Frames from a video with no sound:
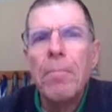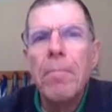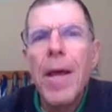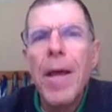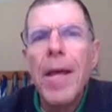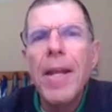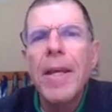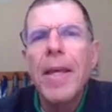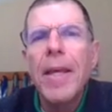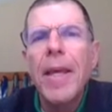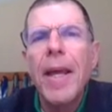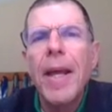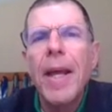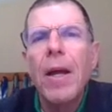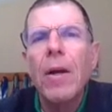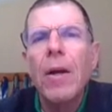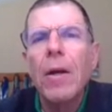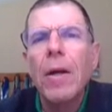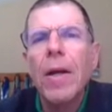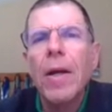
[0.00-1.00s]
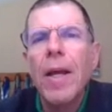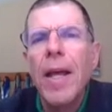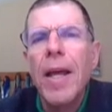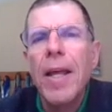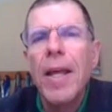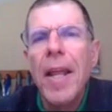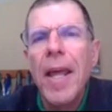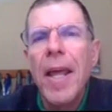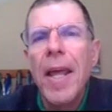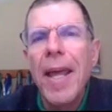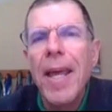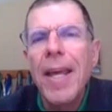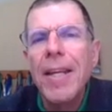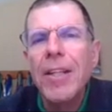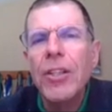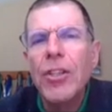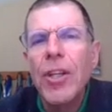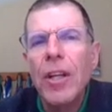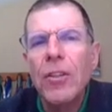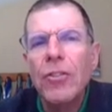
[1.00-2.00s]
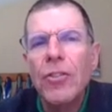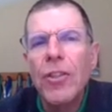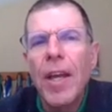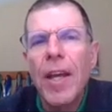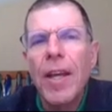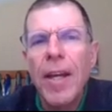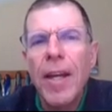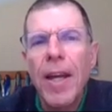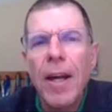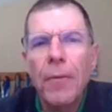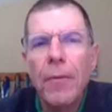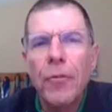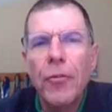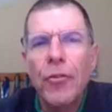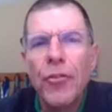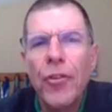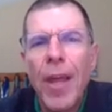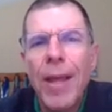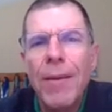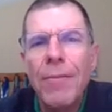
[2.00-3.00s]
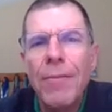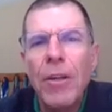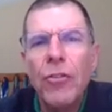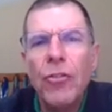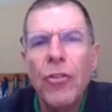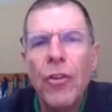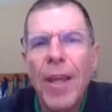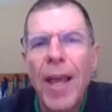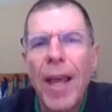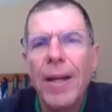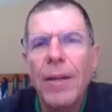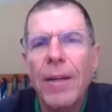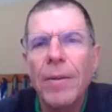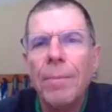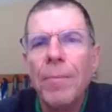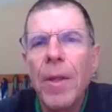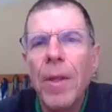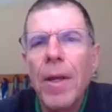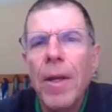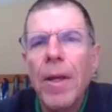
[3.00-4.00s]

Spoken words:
Medicare and HSA, Health Savings Account.